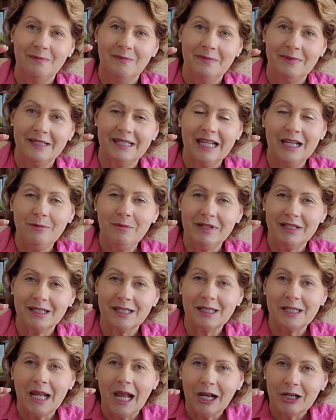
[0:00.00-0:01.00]
cement
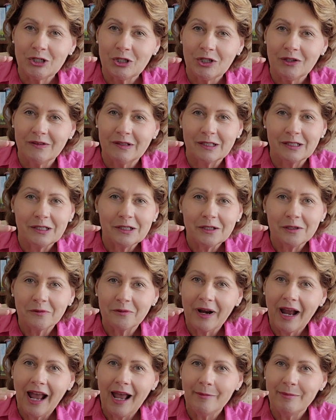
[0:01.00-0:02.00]
statue, this little
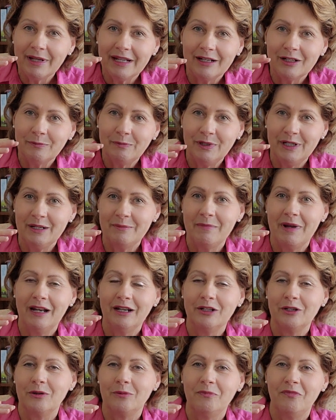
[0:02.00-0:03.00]
rabbit to put in my
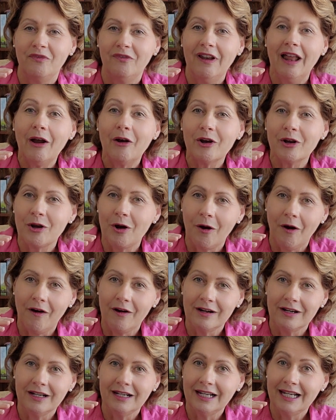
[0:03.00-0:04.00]
little flower
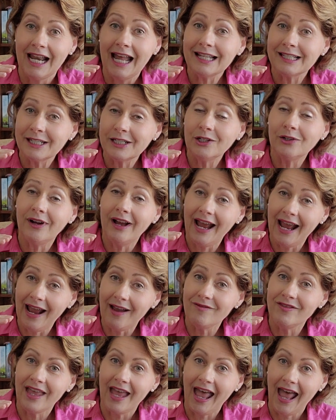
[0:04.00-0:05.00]
garden, and I still
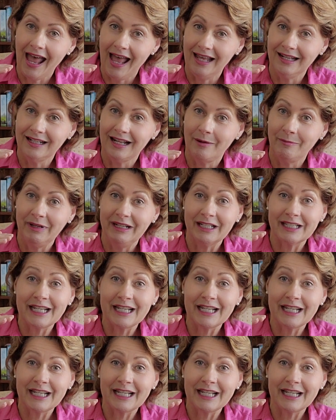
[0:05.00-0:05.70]
have that. I mean, it's